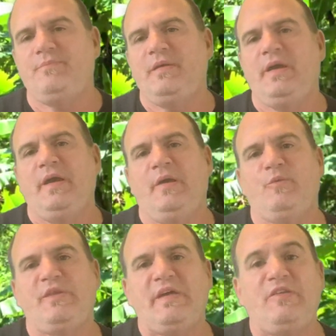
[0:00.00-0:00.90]
And
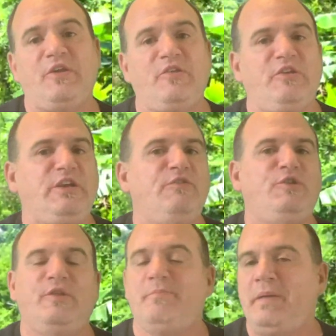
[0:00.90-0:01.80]
what that does is it gives
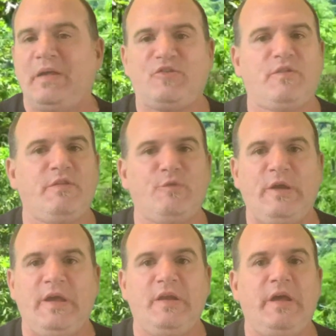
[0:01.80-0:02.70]
you the best of the
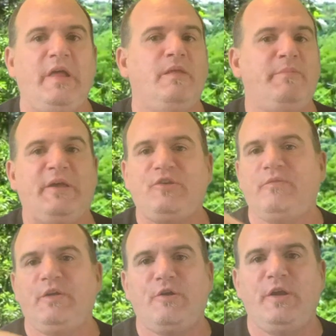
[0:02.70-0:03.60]
red and the best
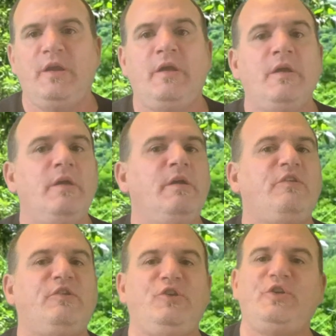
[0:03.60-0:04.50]
of the green.
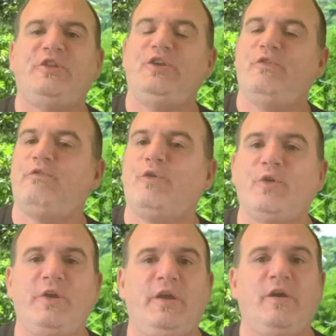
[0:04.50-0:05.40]
So you get the
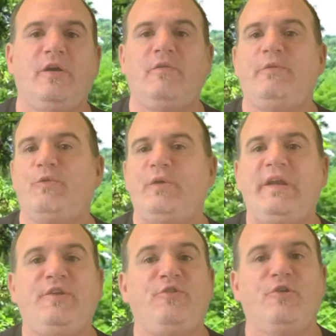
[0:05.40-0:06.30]
euphoria of the
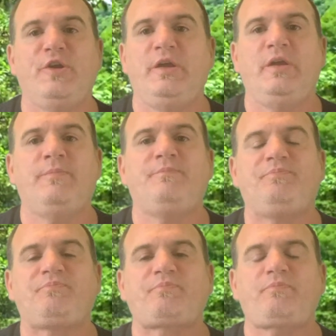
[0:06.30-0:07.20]
red and green,
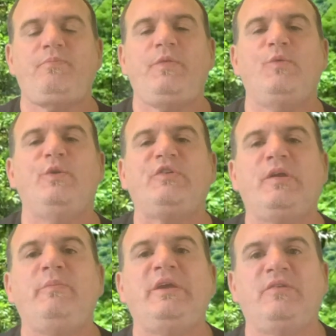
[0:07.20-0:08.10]
which
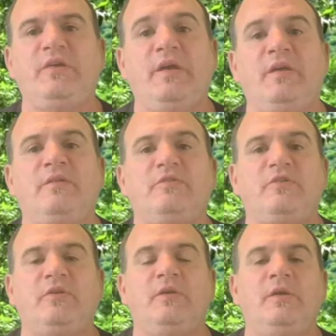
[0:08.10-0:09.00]
can be
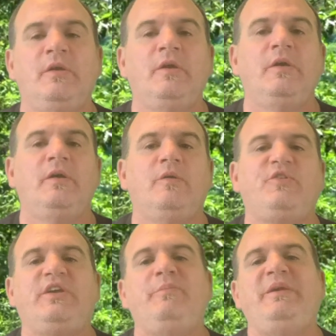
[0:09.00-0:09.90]
intense,
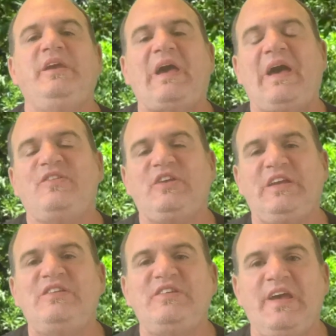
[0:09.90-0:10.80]
which can be as
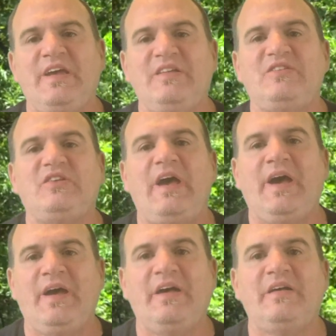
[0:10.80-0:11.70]
intense
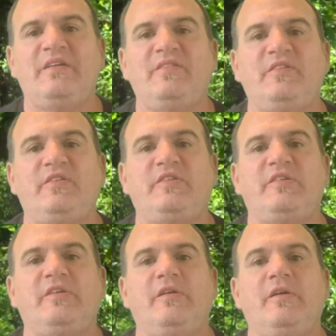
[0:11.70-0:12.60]

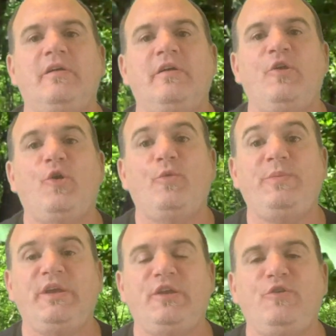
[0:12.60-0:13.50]
as an
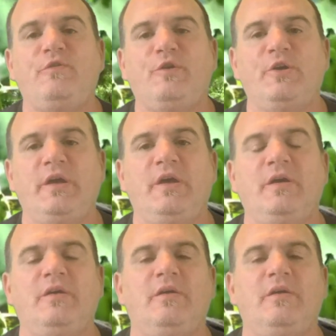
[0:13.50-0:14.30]
opiate euphoria.